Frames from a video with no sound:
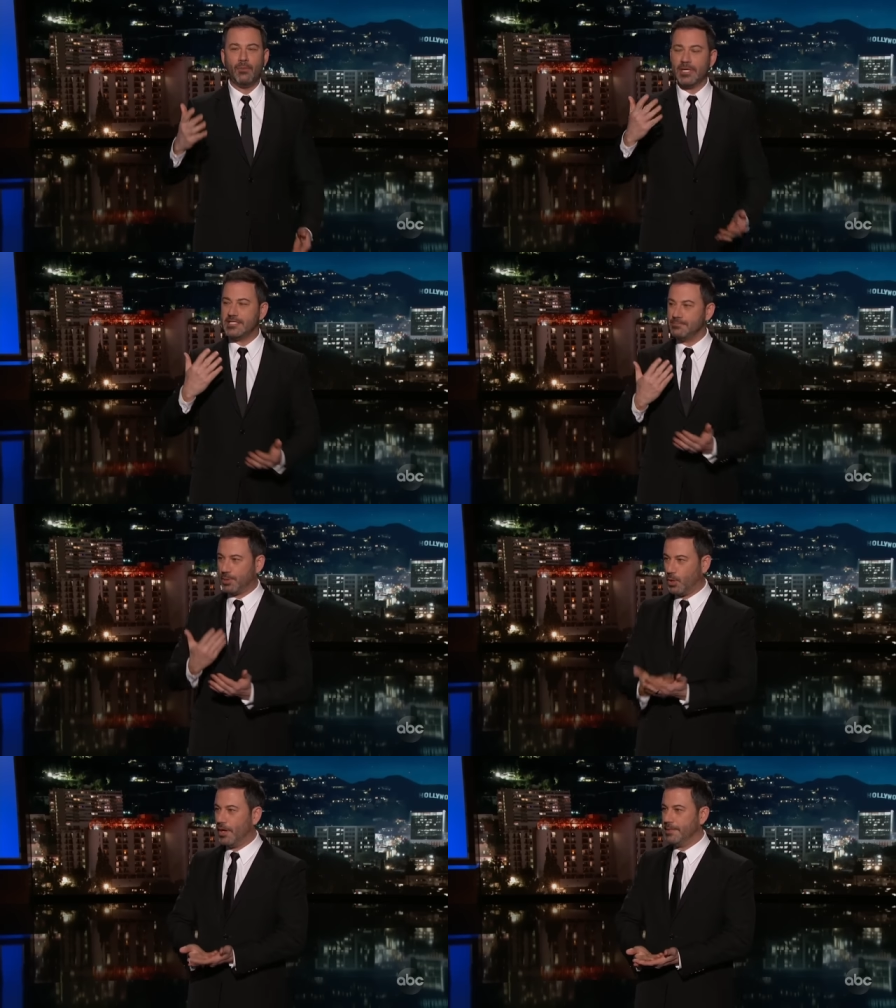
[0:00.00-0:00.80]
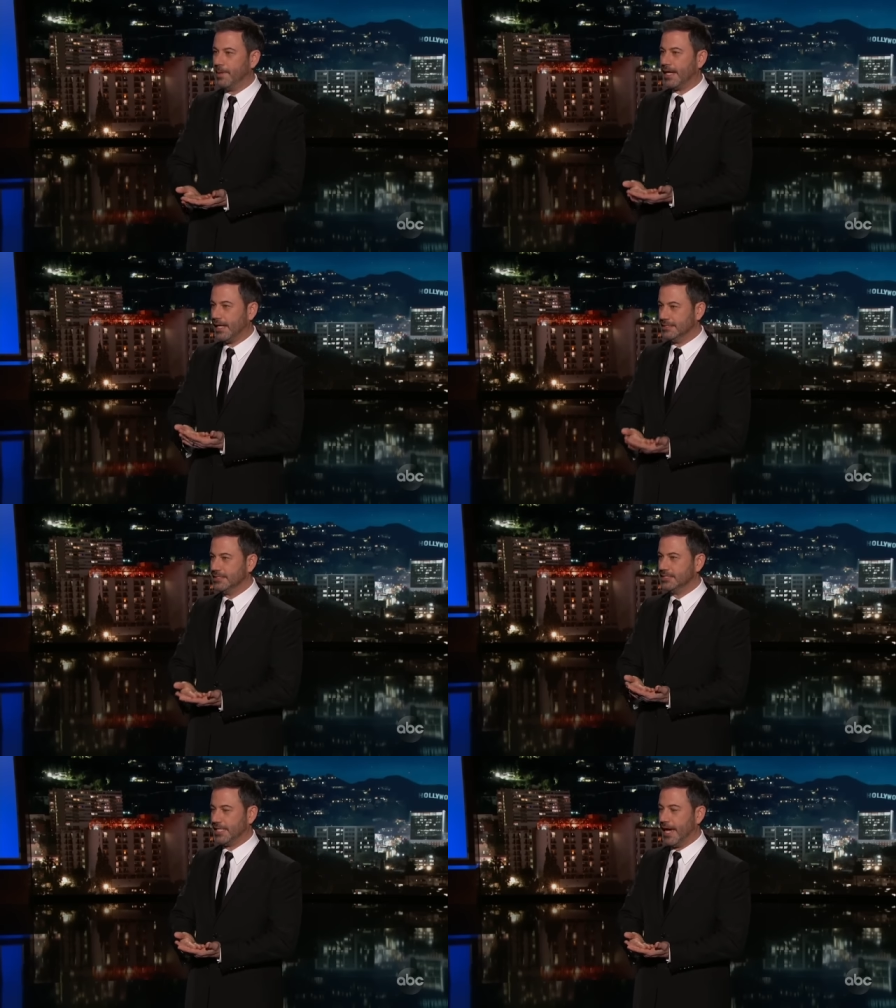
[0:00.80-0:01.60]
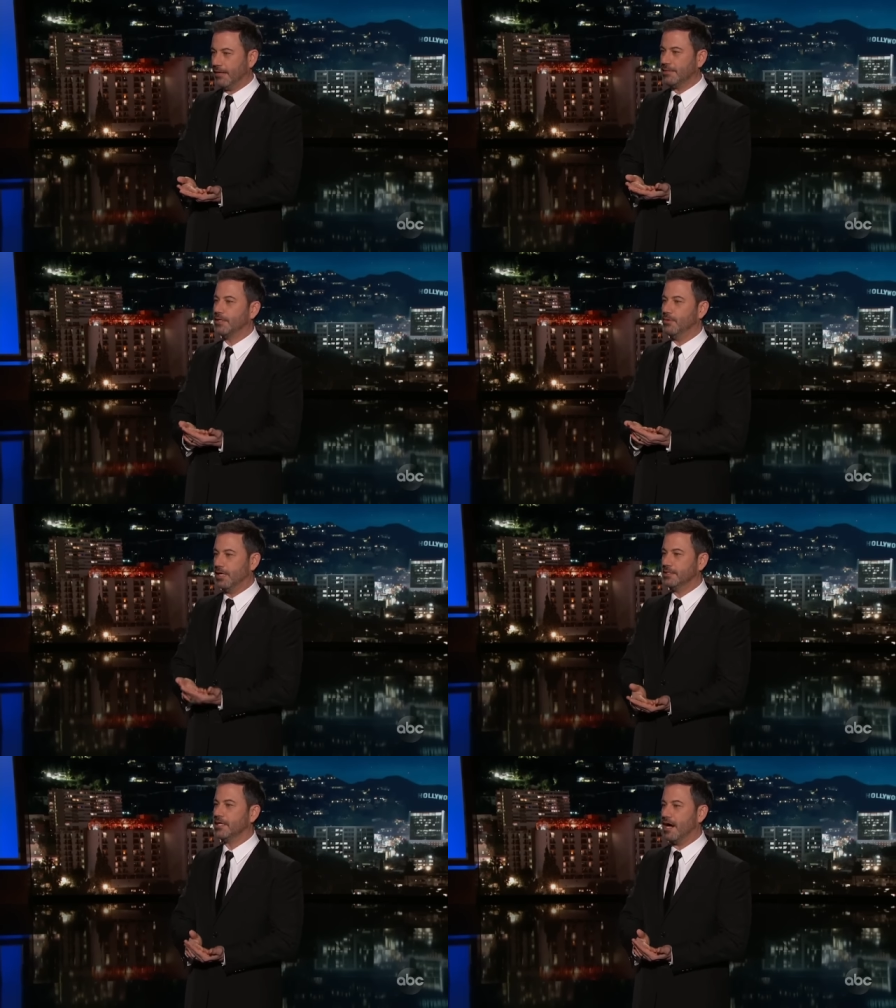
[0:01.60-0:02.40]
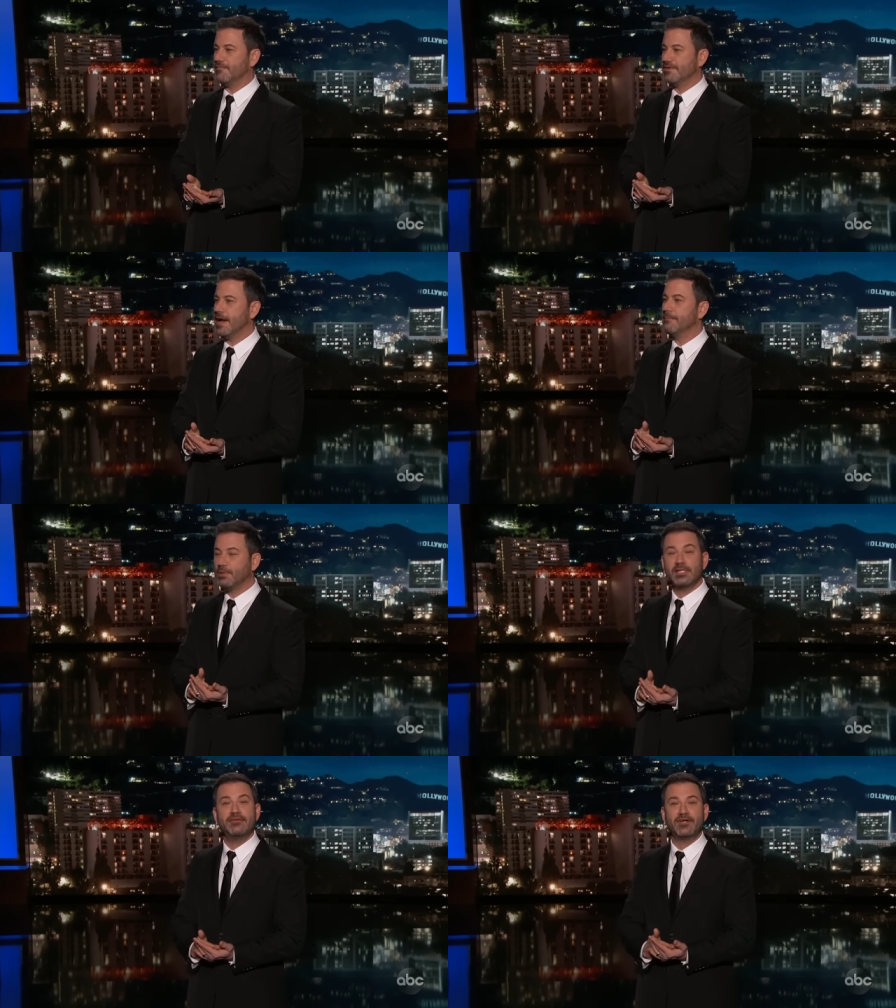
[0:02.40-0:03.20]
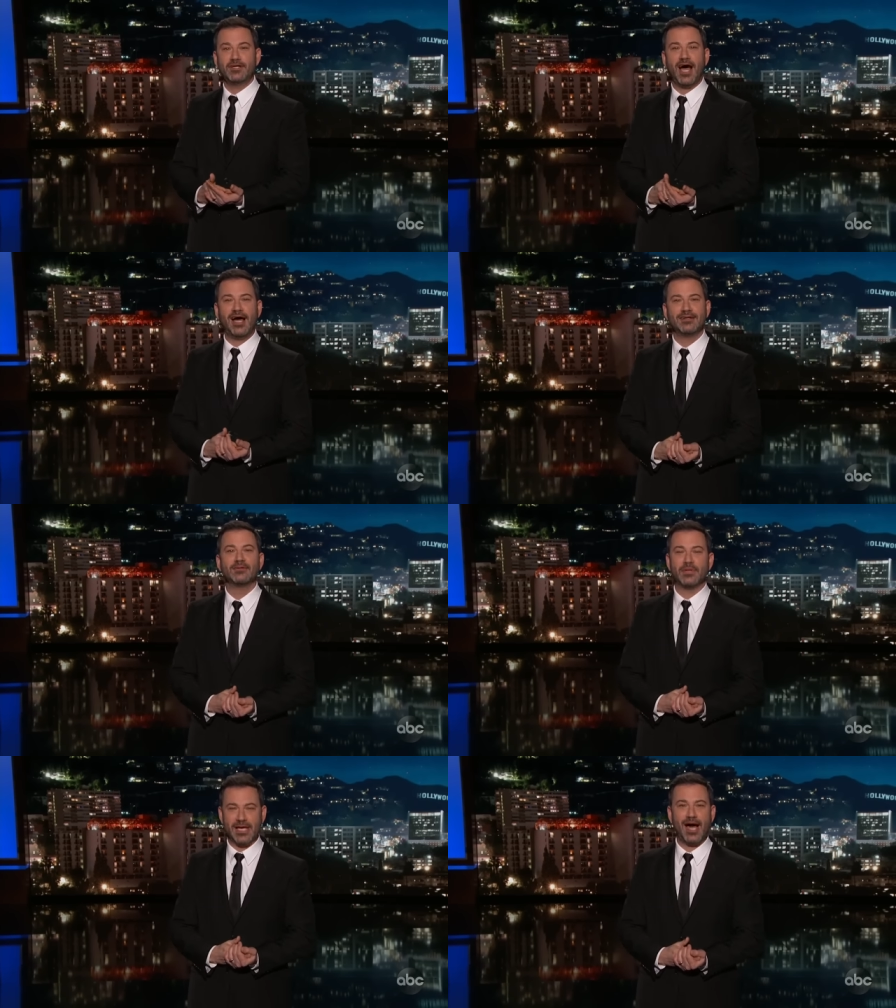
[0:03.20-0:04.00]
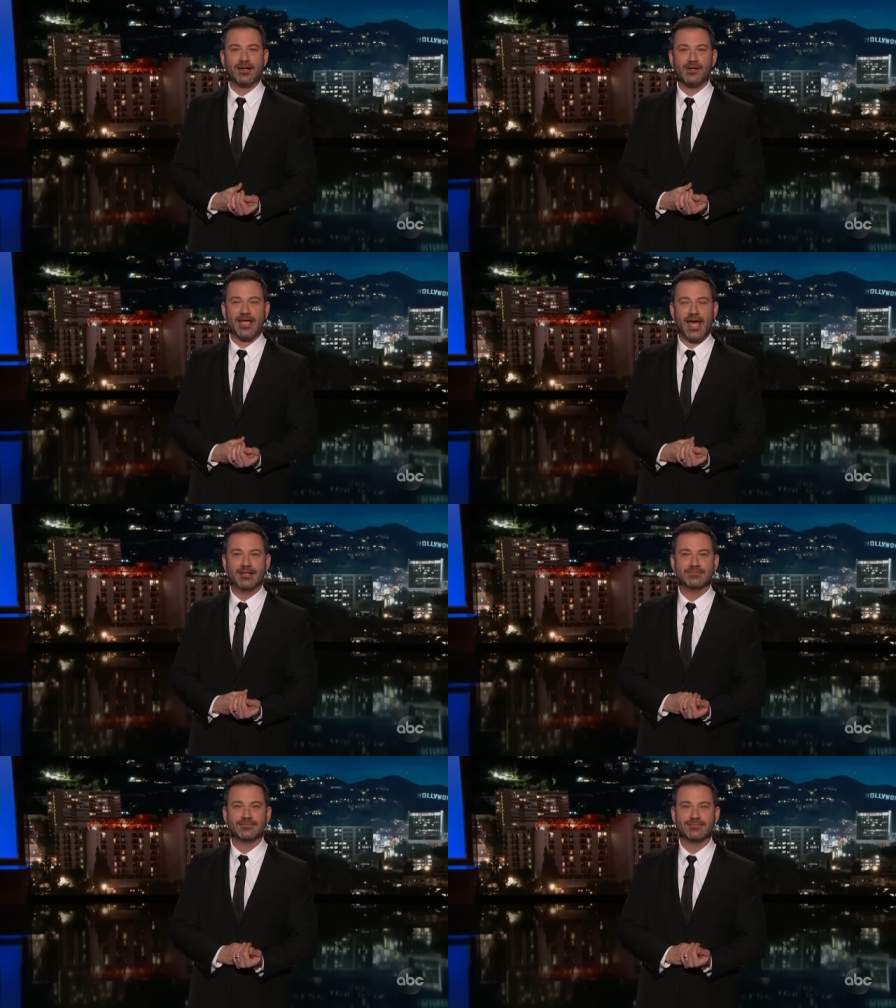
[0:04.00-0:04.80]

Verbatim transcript: We deployed my cousin Sal to go undercover, and believe it or not, we got her again.